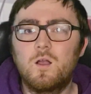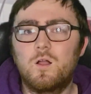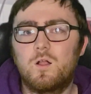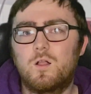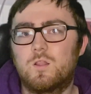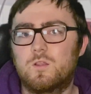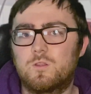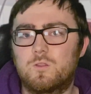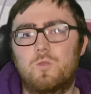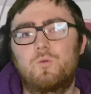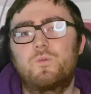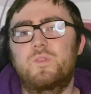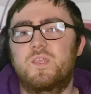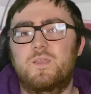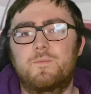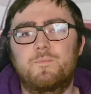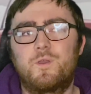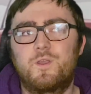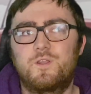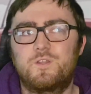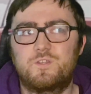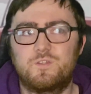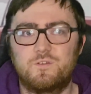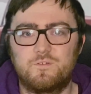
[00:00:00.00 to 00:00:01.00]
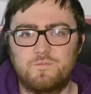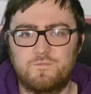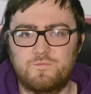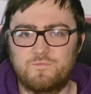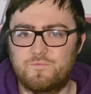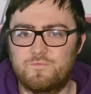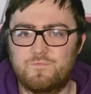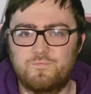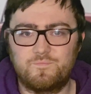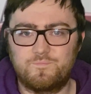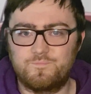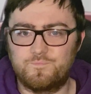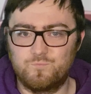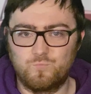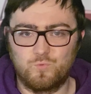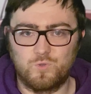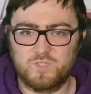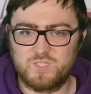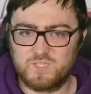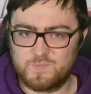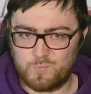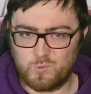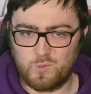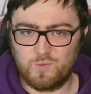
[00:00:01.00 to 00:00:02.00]
Although the amount of
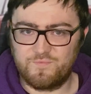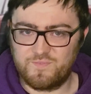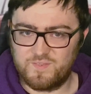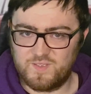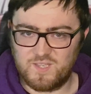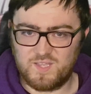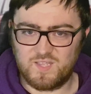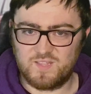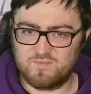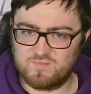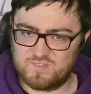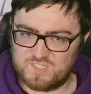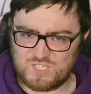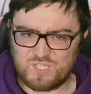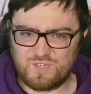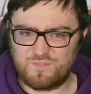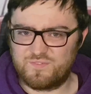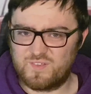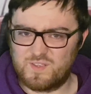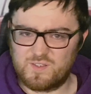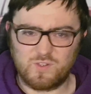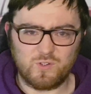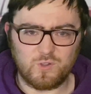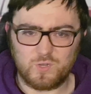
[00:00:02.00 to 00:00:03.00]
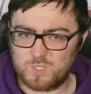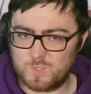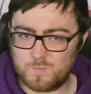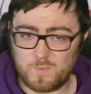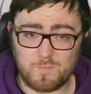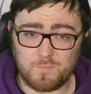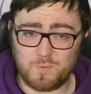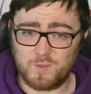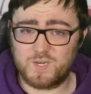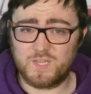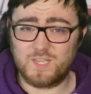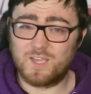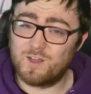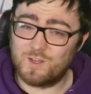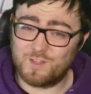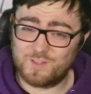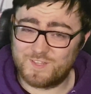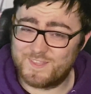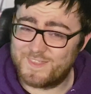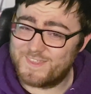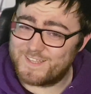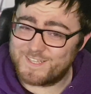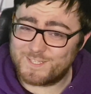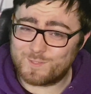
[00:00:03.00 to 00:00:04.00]
rust proofing and stuff I'm going to be putting
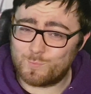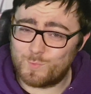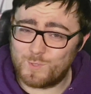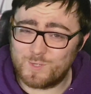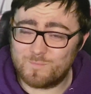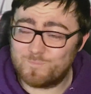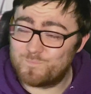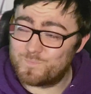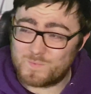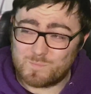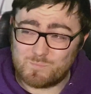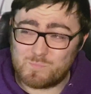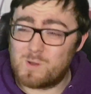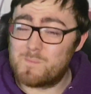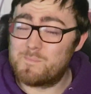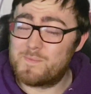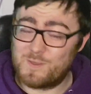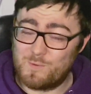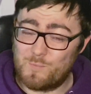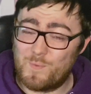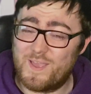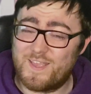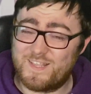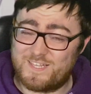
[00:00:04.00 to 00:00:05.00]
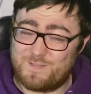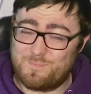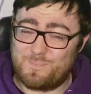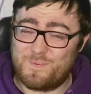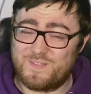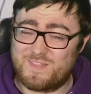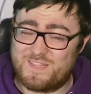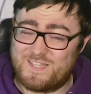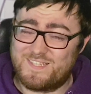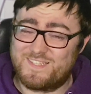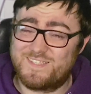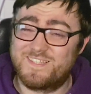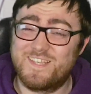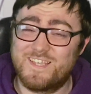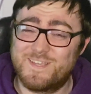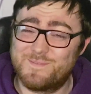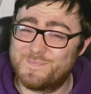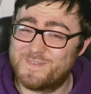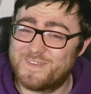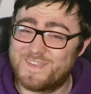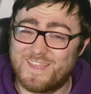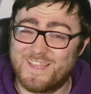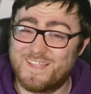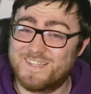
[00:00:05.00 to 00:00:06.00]
onto this one probably weighs about the same
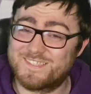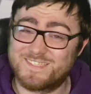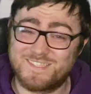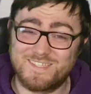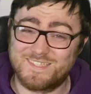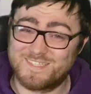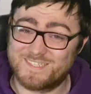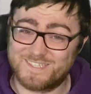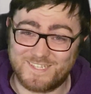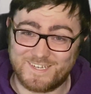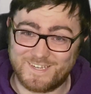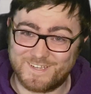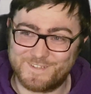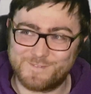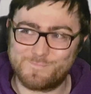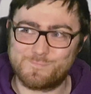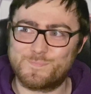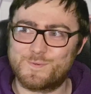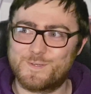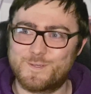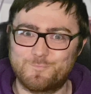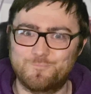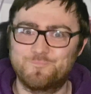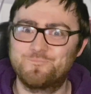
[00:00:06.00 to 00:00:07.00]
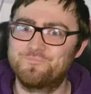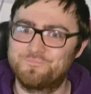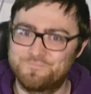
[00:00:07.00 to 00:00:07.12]
and cancels it out, but